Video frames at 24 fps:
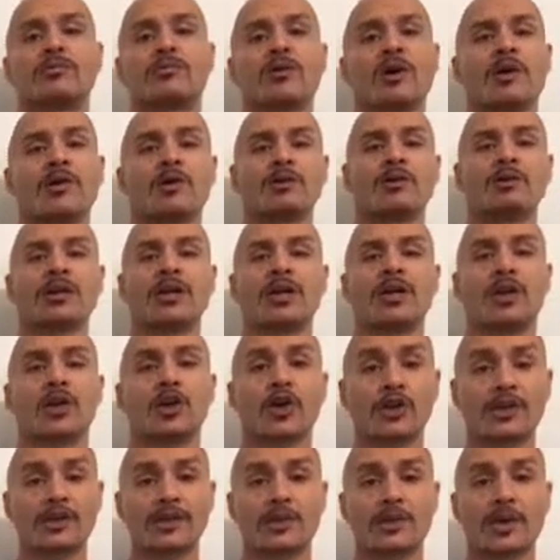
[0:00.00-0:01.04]
hormonal
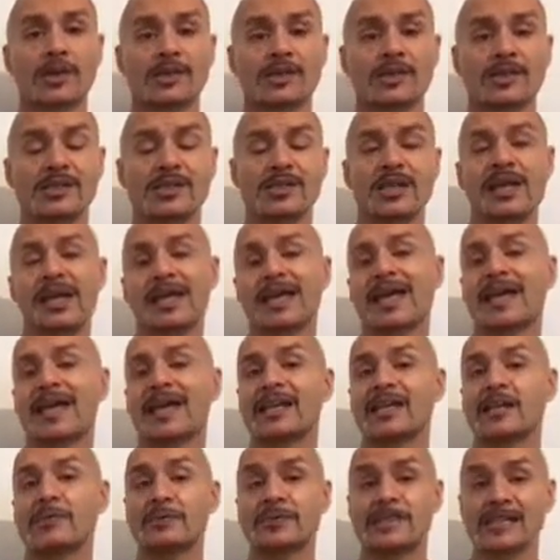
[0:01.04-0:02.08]
consequences,
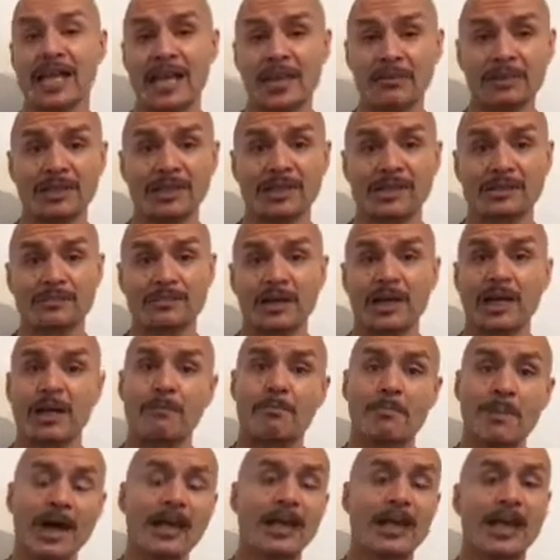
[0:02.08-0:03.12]
and your metabolism
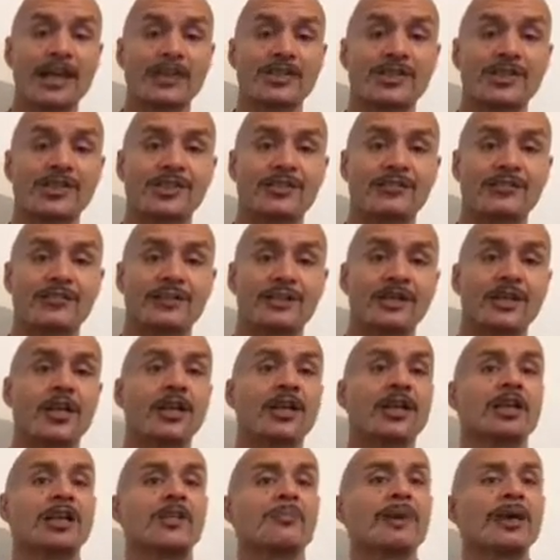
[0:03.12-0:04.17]
might actually suffer.
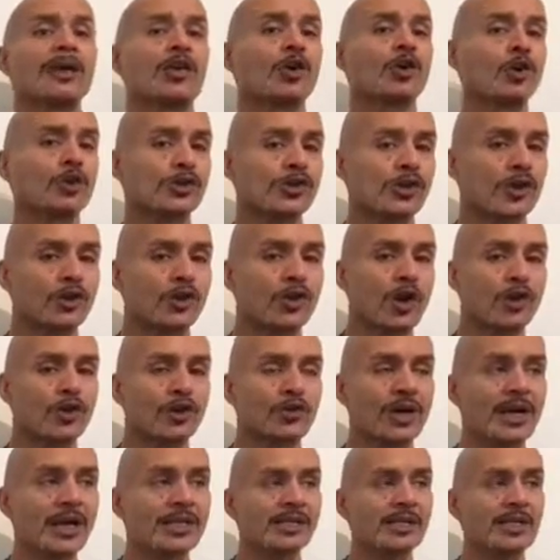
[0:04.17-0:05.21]
You might also go
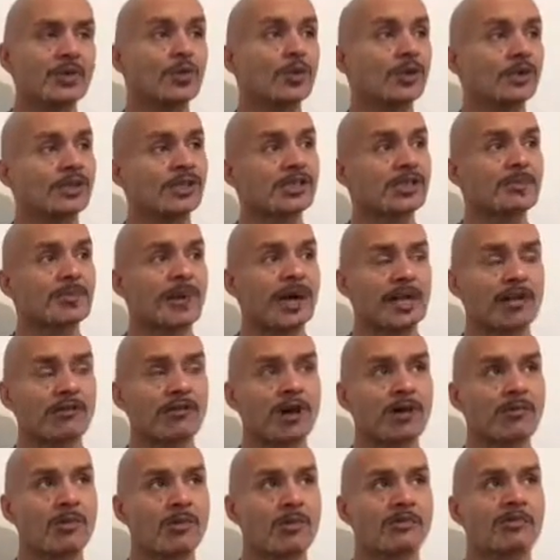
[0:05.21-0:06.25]
crazy wanting to bite your
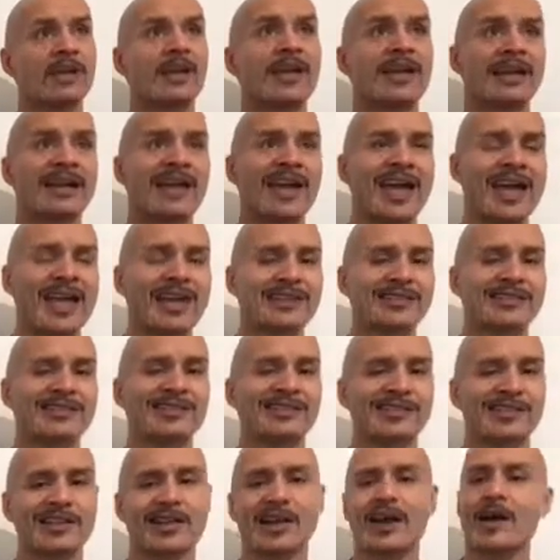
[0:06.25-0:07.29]
arm off, and
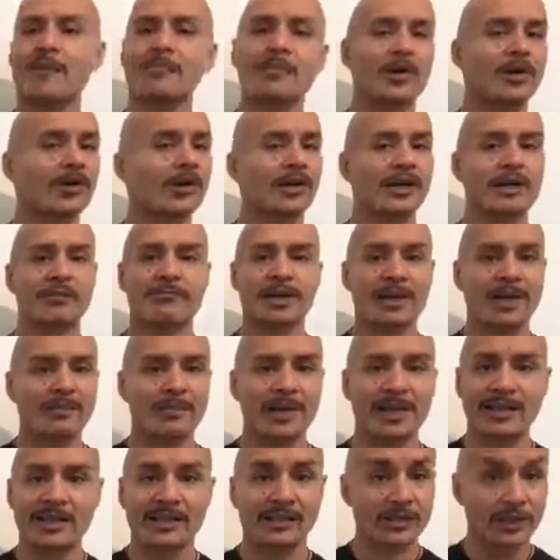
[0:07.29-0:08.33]
hence, I'm not going to
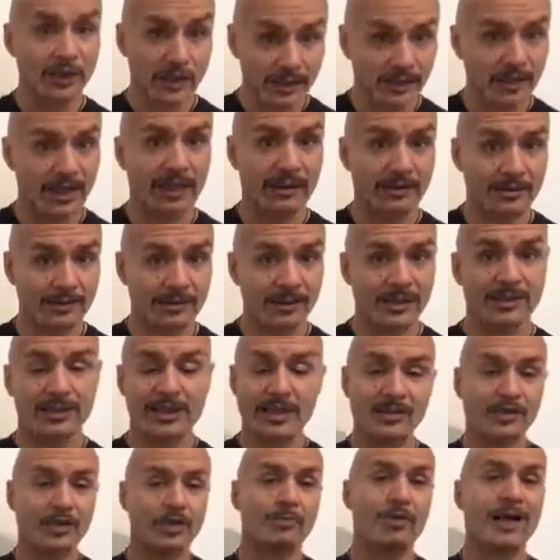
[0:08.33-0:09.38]
recommend doing that.
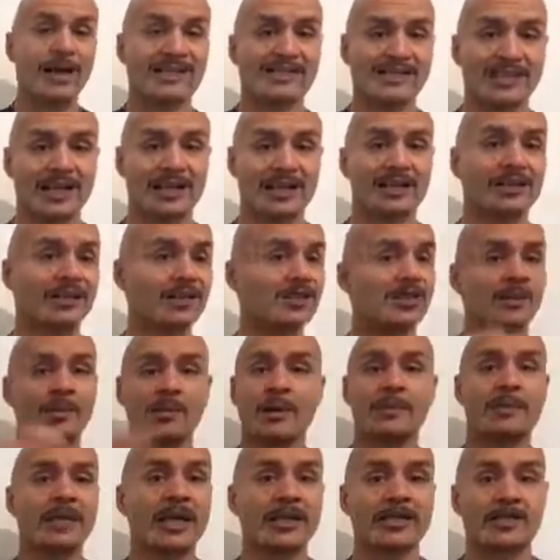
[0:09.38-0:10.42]
That's not my style. That's not
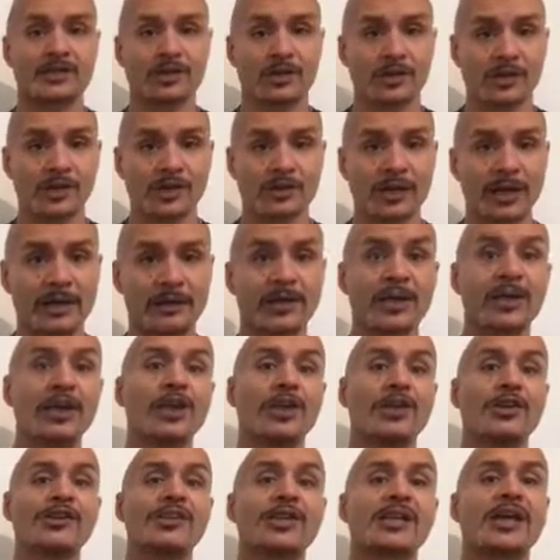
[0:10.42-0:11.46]
what I'm here to talk to you about.
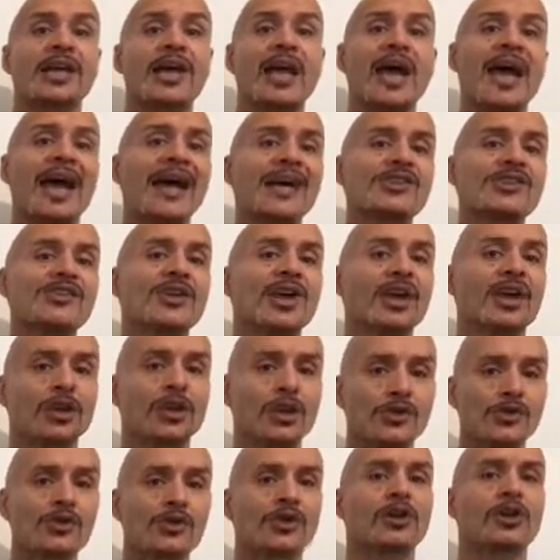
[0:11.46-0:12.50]
You see, as you get
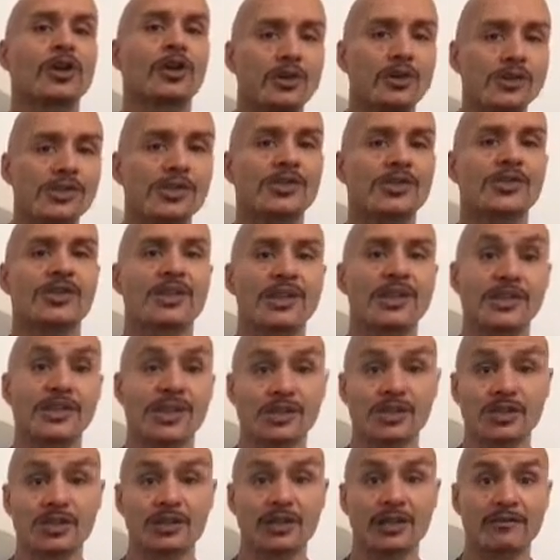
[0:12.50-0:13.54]
closer and closer to the
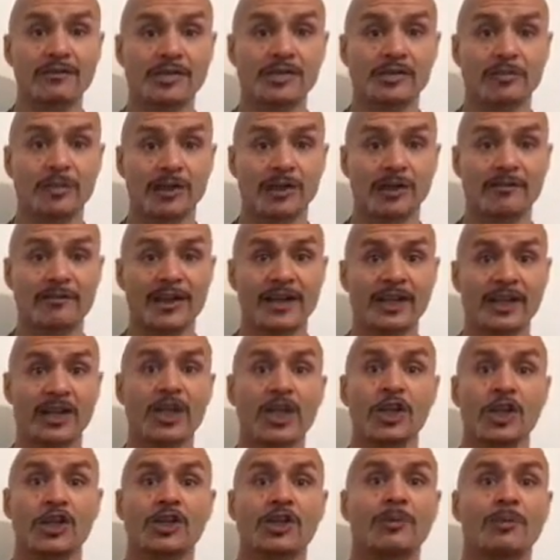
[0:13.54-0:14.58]
essential levels of body fat,
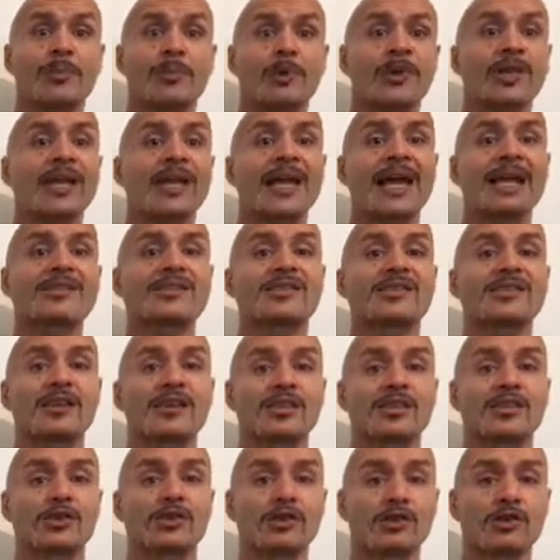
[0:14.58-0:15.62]
your body has
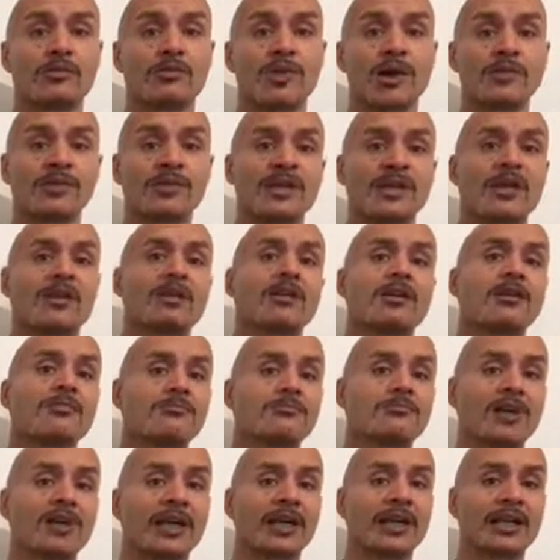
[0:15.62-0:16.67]
certain hormones that
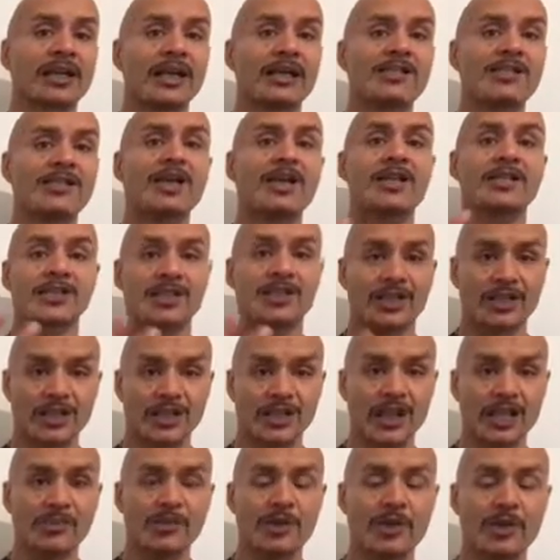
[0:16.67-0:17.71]
upregulate to
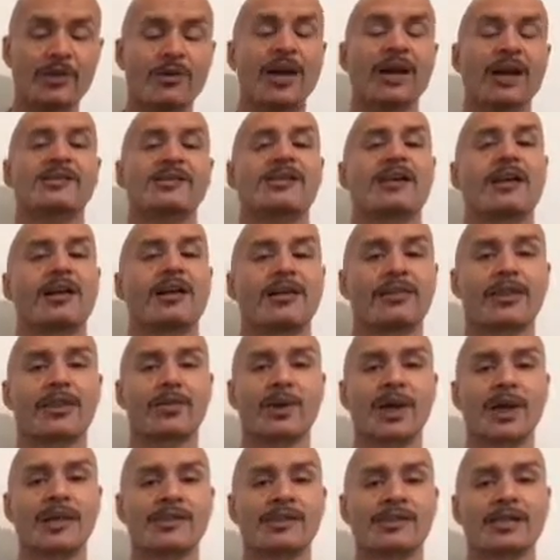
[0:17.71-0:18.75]
keep you at a healthy
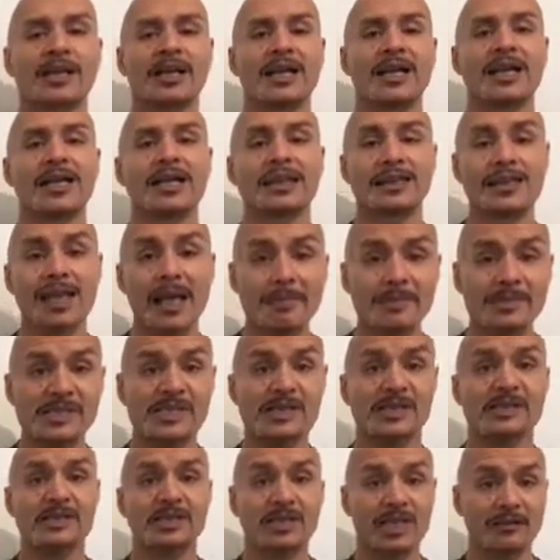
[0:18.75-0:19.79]
weight.
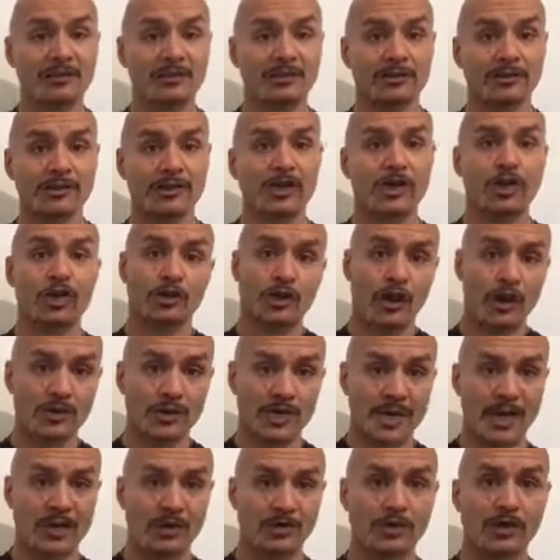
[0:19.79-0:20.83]
Leptin levels go
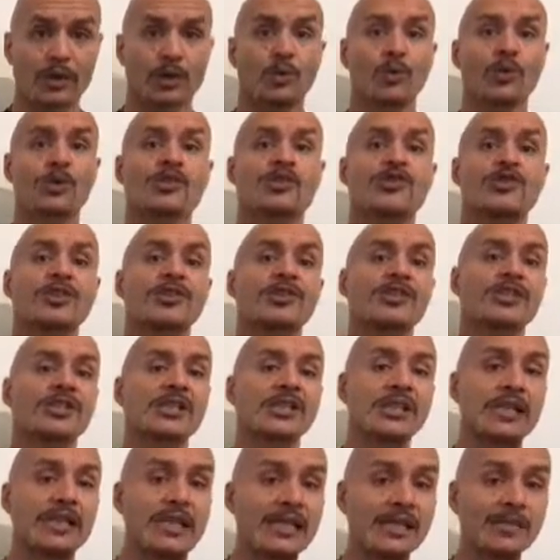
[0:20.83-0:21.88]
down, which triggers
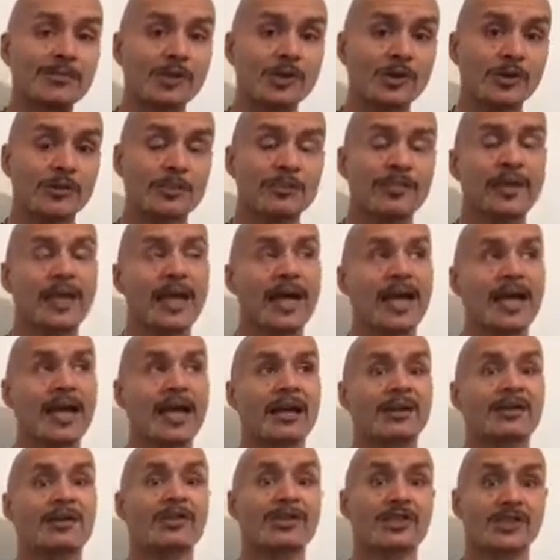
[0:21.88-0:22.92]
you to eat more
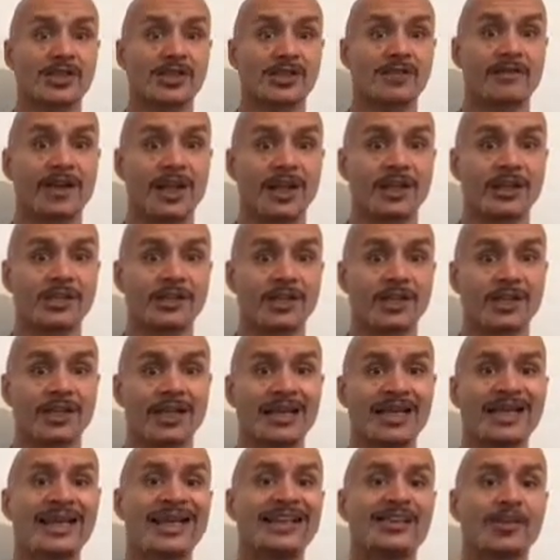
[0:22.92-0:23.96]
and conserve energy.
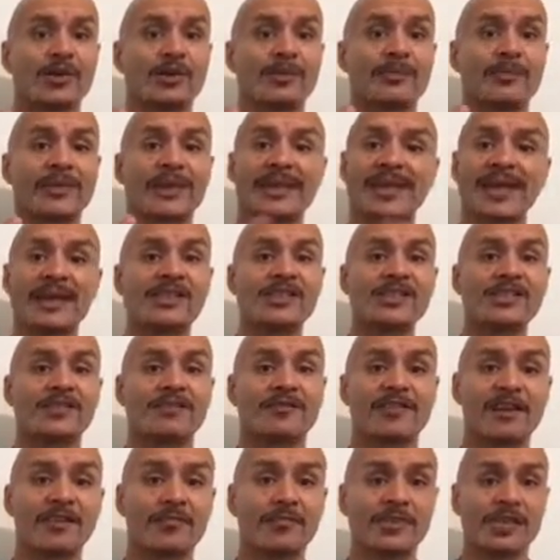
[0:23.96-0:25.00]
So getting
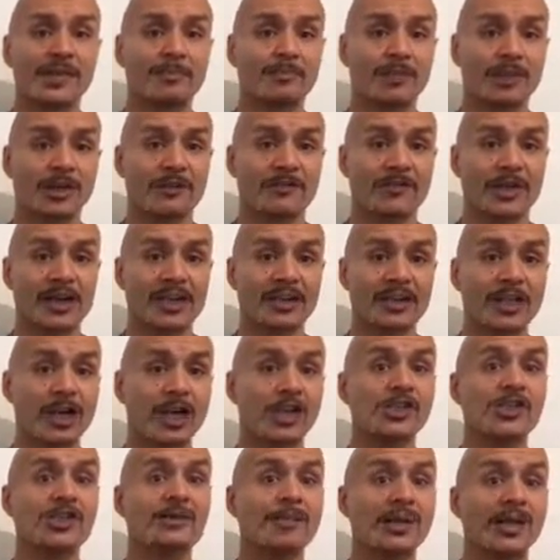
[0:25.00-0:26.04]
to 5% body fat
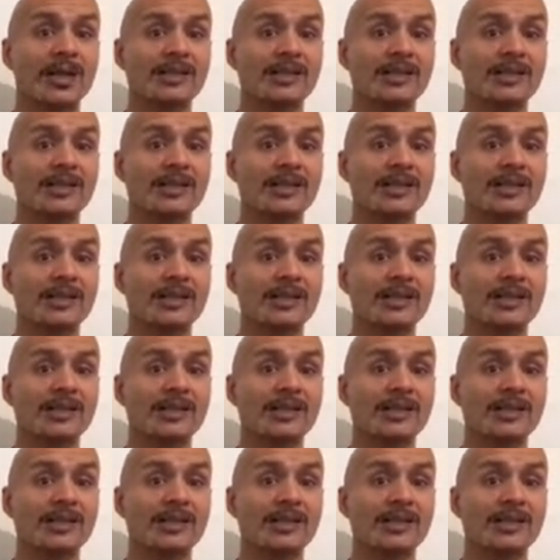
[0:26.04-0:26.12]
largely